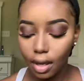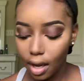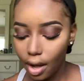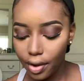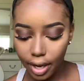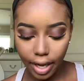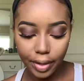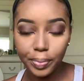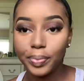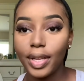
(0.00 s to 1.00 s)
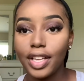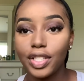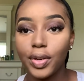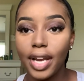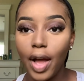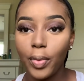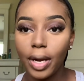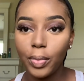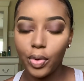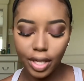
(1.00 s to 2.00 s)
Okay, so now what
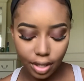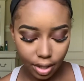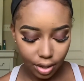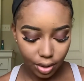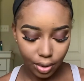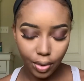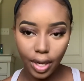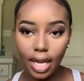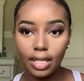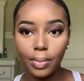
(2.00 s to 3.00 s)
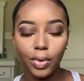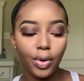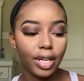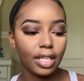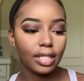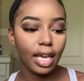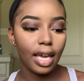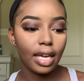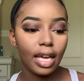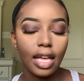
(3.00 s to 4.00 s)
I'm going to do is I'm going to
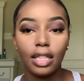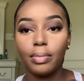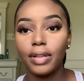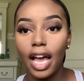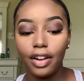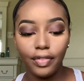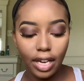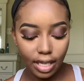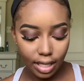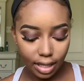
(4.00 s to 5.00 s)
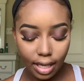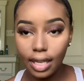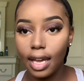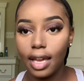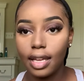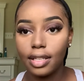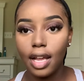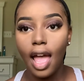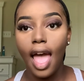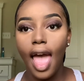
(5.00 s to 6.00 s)
take the Black Radiance again,
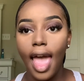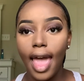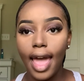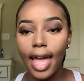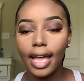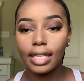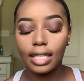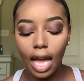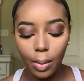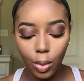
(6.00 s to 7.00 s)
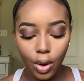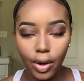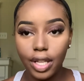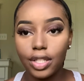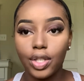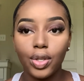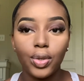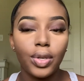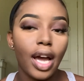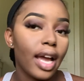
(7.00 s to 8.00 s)
and I'm going to
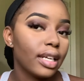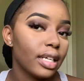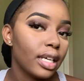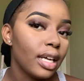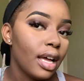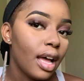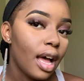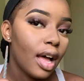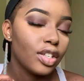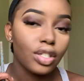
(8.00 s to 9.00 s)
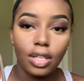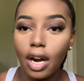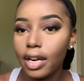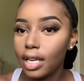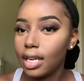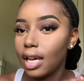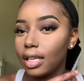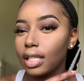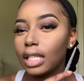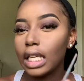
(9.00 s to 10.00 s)
kind of darken
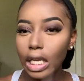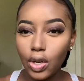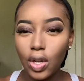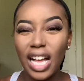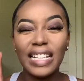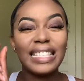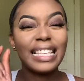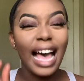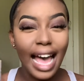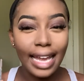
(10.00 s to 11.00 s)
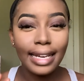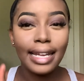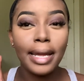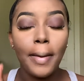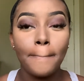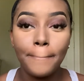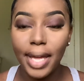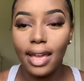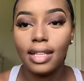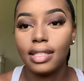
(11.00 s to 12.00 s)
a tiny
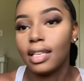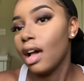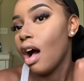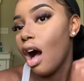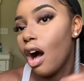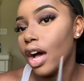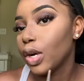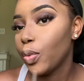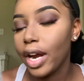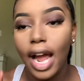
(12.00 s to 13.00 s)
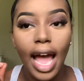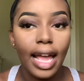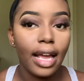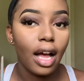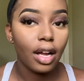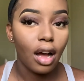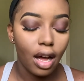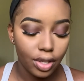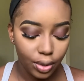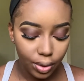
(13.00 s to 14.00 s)
bit on where I
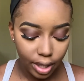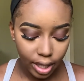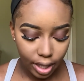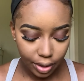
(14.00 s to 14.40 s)
contoured,